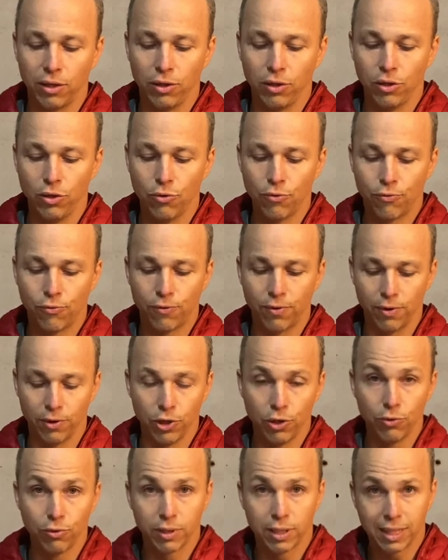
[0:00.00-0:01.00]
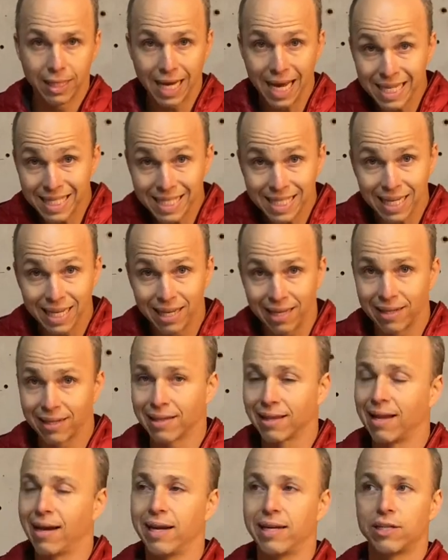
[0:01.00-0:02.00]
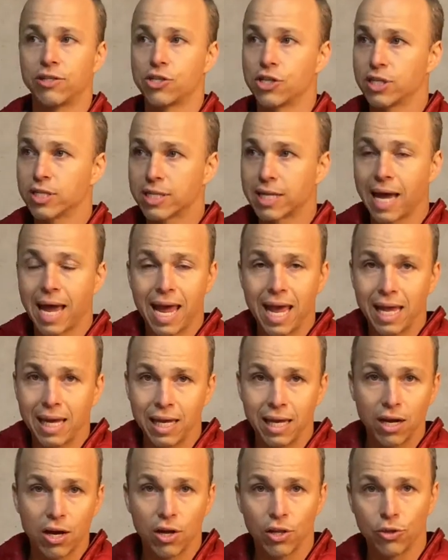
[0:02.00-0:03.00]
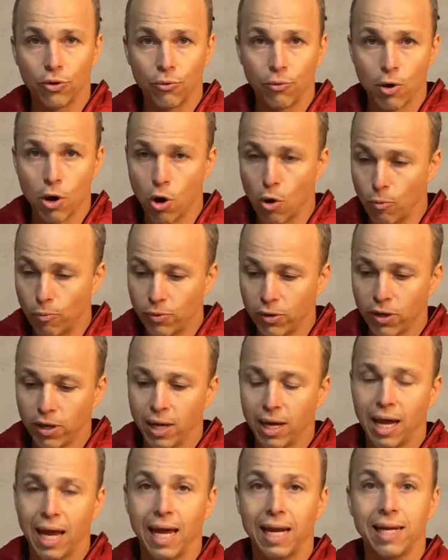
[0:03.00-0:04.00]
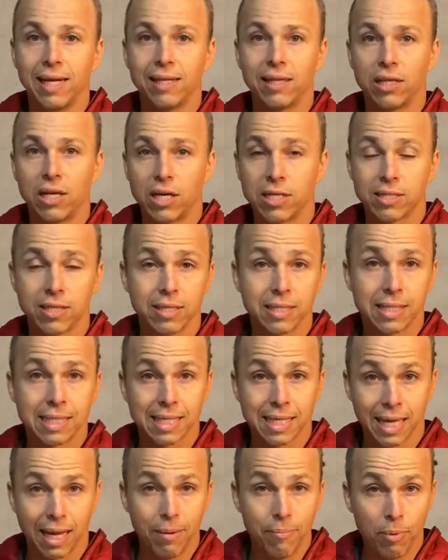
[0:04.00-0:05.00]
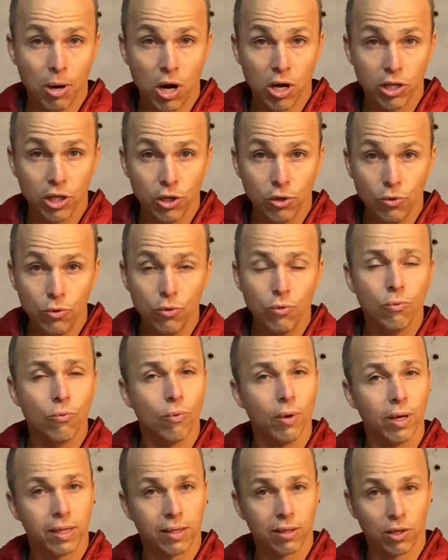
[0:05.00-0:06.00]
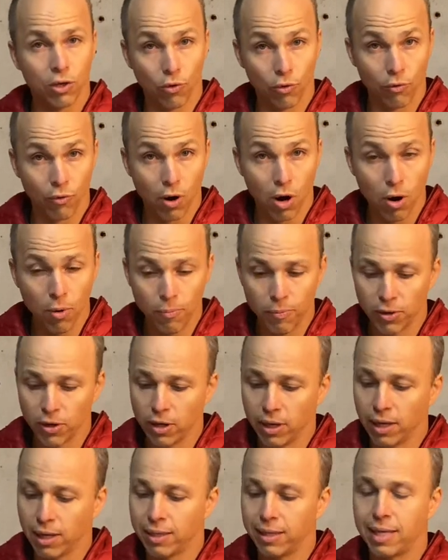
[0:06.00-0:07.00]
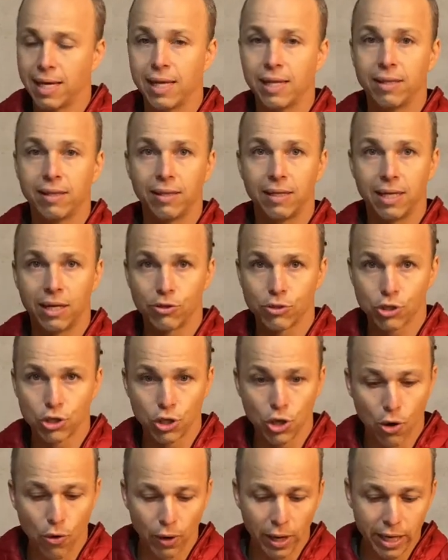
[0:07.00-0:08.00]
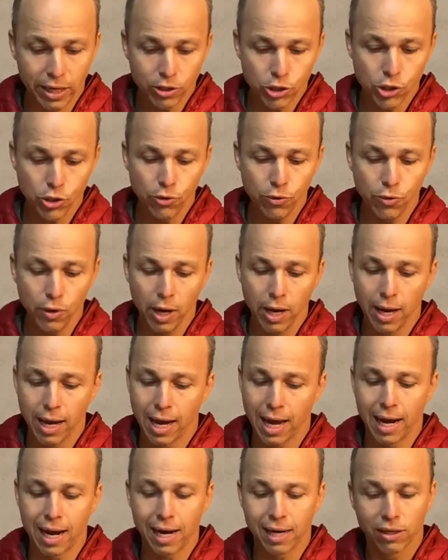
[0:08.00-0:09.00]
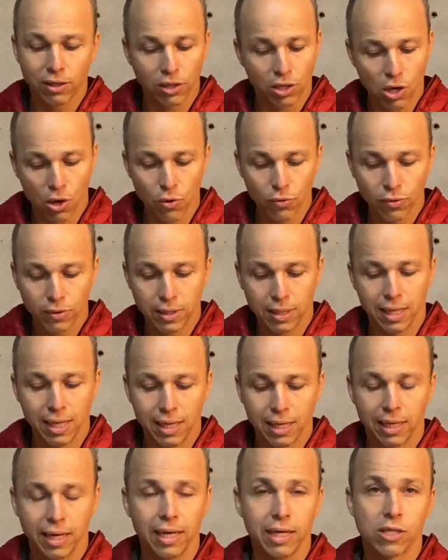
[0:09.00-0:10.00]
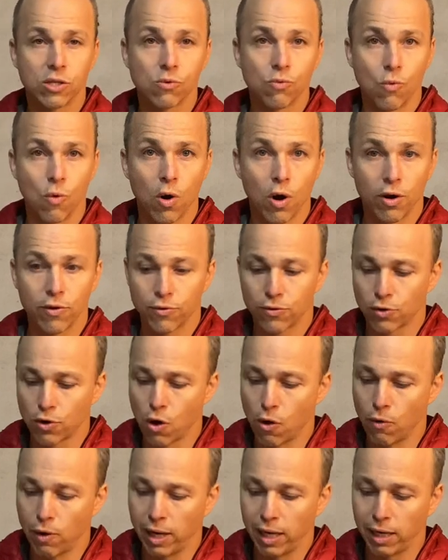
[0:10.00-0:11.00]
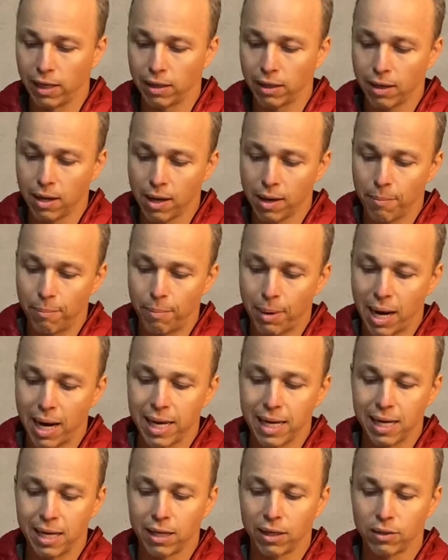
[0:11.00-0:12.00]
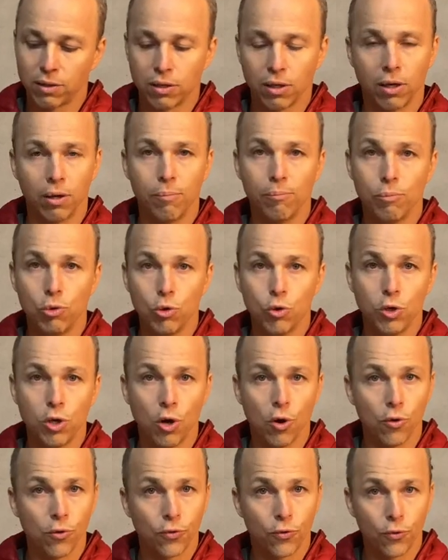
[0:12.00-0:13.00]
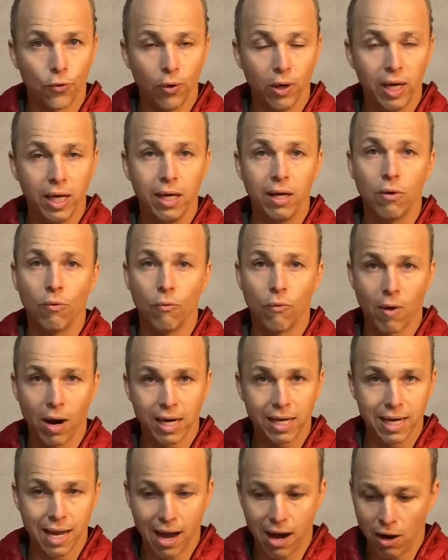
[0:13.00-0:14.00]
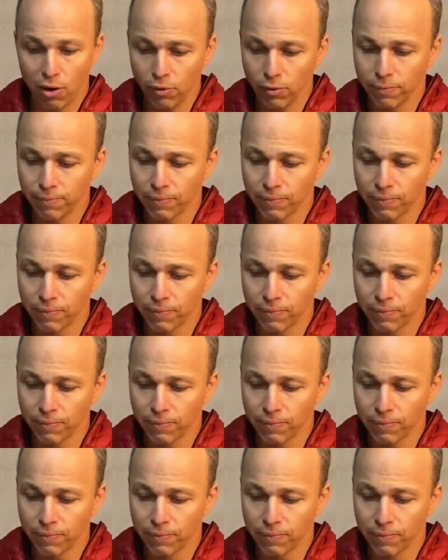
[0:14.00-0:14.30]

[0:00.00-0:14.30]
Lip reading: you test it like just hanging on the rope, and it doesn't slip on you with your rope, then there's no issue. And I don't think it's worth going buying the Mudo 3 right now.